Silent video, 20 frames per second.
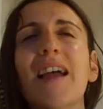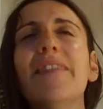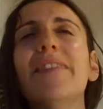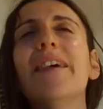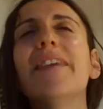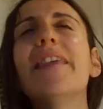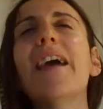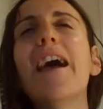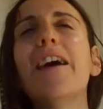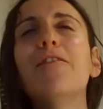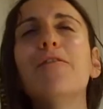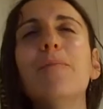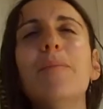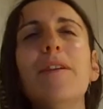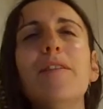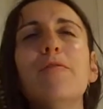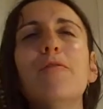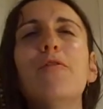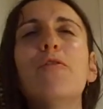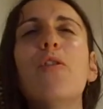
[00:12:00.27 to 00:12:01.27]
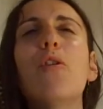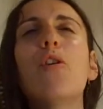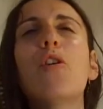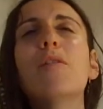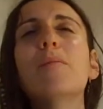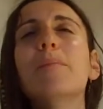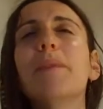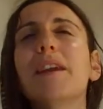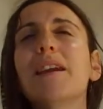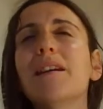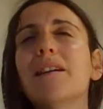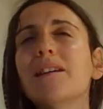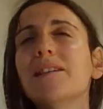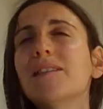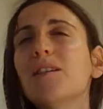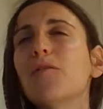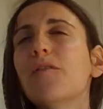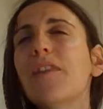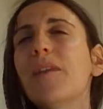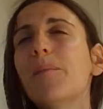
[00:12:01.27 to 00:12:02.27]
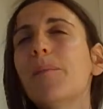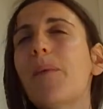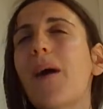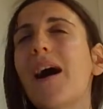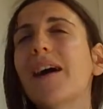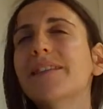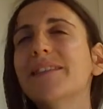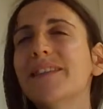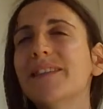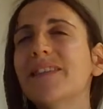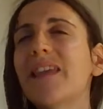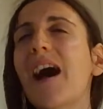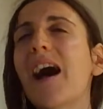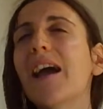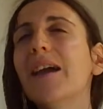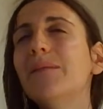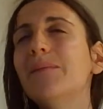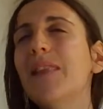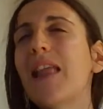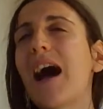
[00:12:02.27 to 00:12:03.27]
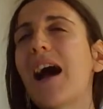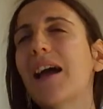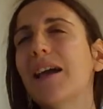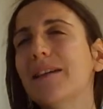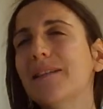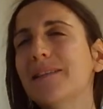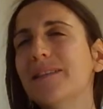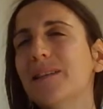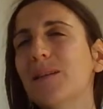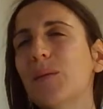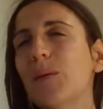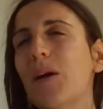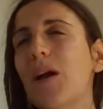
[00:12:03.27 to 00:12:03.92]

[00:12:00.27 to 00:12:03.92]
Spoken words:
that have been formed because of the past timelines.